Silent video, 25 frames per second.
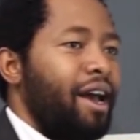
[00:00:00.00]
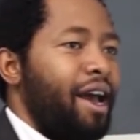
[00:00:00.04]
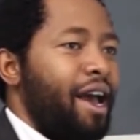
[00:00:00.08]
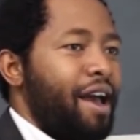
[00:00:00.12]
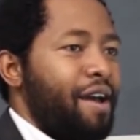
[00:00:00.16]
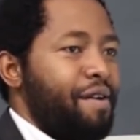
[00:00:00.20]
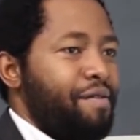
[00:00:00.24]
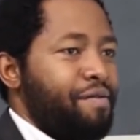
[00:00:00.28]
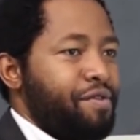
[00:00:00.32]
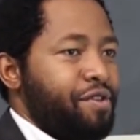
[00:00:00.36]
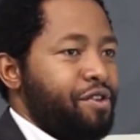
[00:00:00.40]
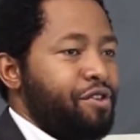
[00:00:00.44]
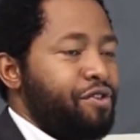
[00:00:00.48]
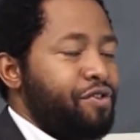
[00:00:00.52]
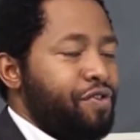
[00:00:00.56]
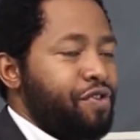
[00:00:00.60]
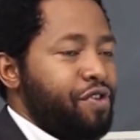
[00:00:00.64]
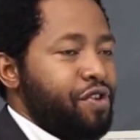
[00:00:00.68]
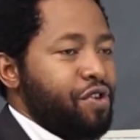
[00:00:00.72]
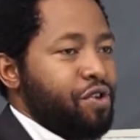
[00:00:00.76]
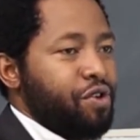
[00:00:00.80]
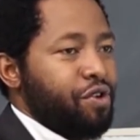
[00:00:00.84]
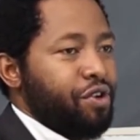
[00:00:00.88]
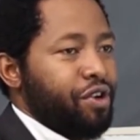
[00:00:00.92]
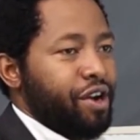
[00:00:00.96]
Every
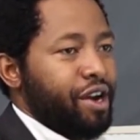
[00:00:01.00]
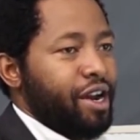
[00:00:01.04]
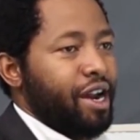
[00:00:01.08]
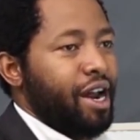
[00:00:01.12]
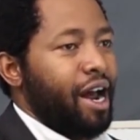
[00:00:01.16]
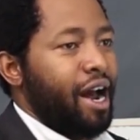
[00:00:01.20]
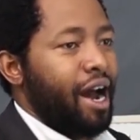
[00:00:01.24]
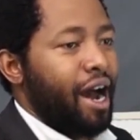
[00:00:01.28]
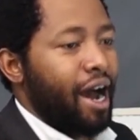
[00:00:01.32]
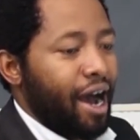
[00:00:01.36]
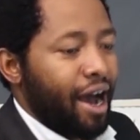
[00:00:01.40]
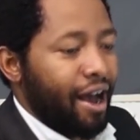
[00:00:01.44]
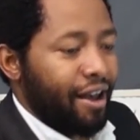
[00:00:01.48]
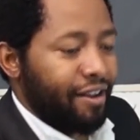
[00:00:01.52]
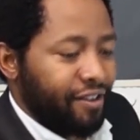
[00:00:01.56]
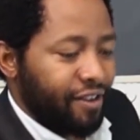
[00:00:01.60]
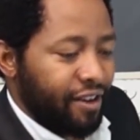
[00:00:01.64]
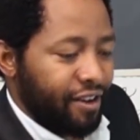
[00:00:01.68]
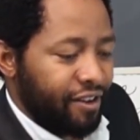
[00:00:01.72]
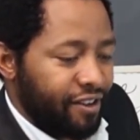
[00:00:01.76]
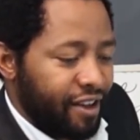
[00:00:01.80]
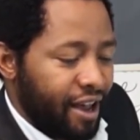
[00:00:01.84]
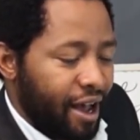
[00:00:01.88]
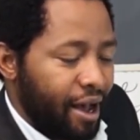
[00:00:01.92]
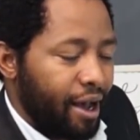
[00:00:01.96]
theory has
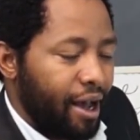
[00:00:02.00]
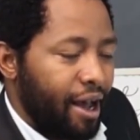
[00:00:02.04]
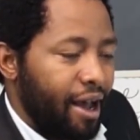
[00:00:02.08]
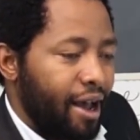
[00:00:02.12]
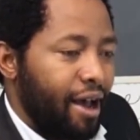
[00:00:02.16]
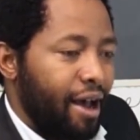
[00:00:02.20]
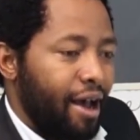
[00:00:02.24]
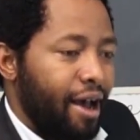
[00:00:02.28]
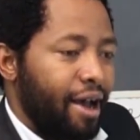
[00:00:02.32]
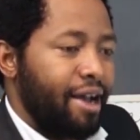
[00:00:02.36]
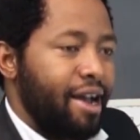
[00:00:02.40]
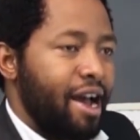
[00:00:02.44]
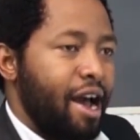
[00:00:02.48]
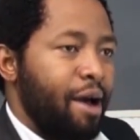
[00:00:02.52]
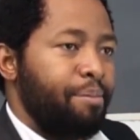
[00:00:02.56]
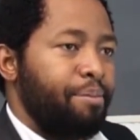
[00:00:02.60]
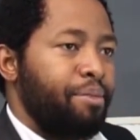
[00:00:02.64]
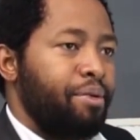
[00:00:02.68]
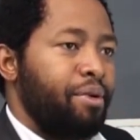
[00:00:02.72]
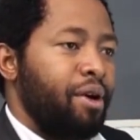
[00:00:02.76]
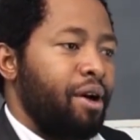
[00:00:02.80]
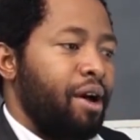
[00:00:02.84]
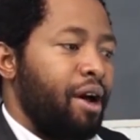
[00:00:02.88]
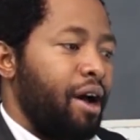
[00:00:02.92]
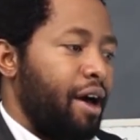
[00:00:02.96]
a
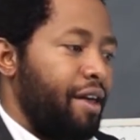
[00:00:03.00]
gap.